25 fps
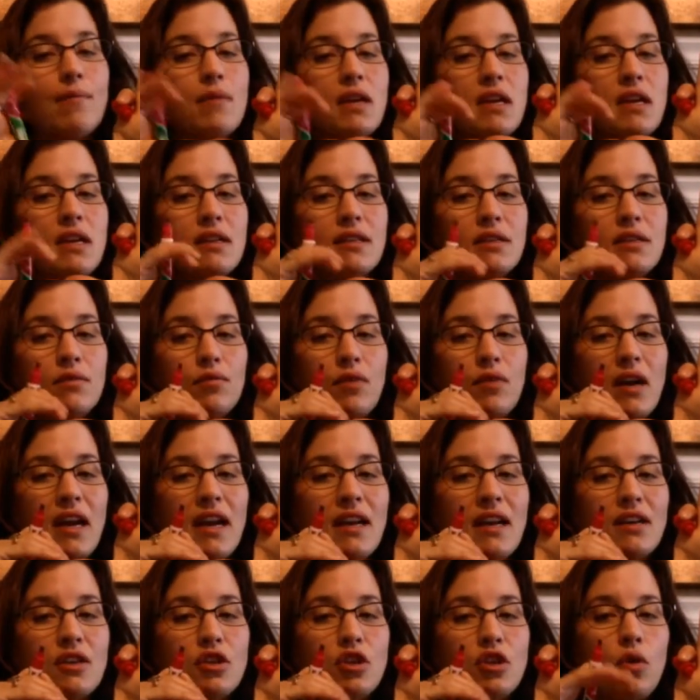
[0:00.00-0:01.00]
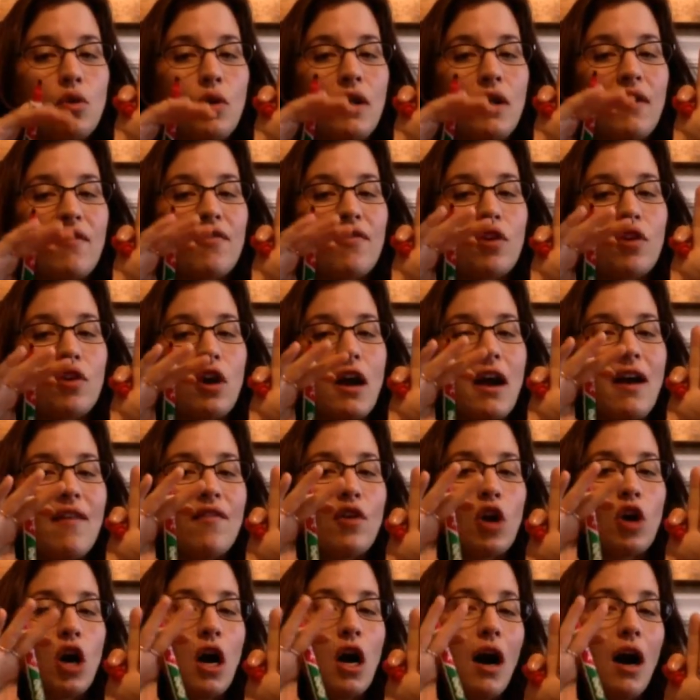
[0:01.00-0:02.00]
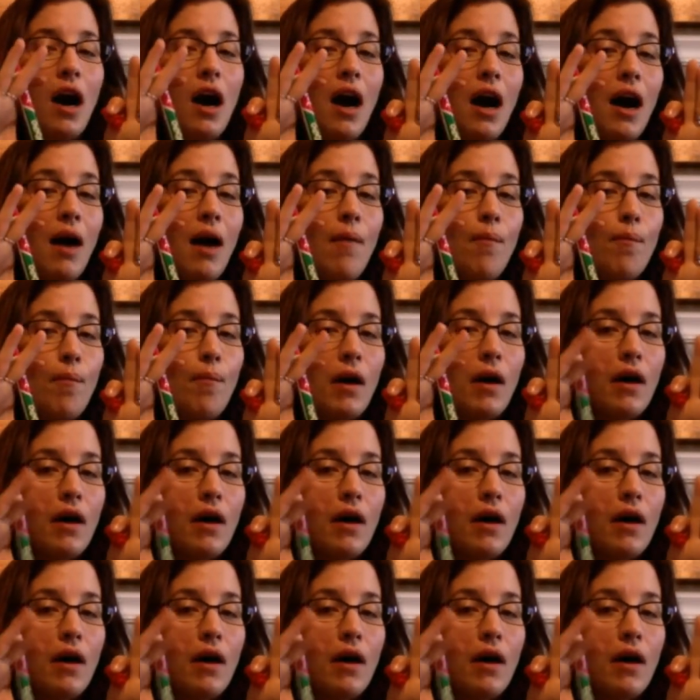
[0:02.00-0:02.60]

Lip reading: means the range is going forever up